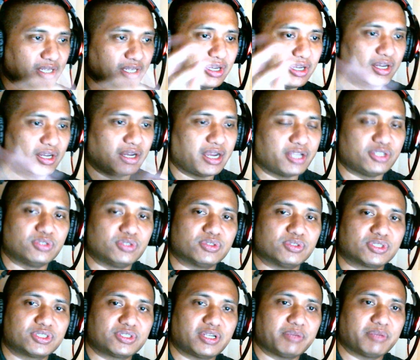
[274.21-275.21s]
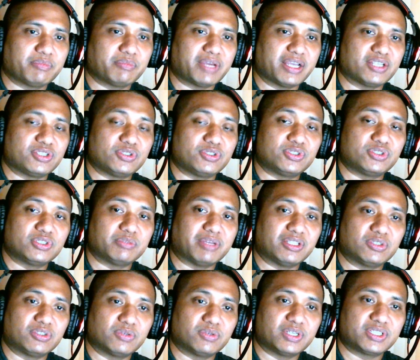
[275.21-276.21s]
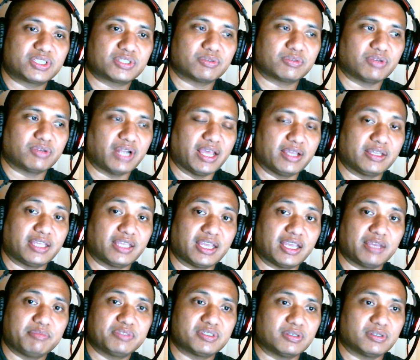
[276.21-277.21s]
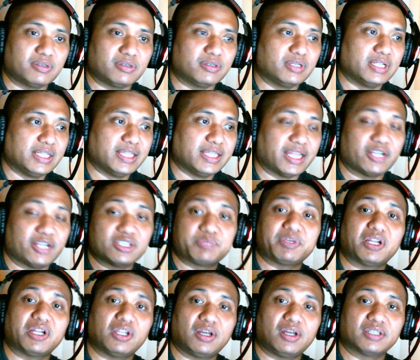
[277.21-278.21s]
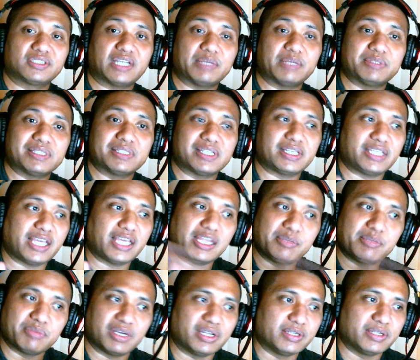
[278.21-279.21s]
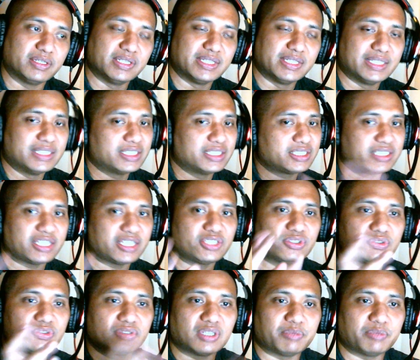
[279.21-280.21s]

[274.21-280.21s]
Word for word: Uh, I do stream my YouTube and Twitch when I game, so I know it's been a long time since I game, but stay tuned.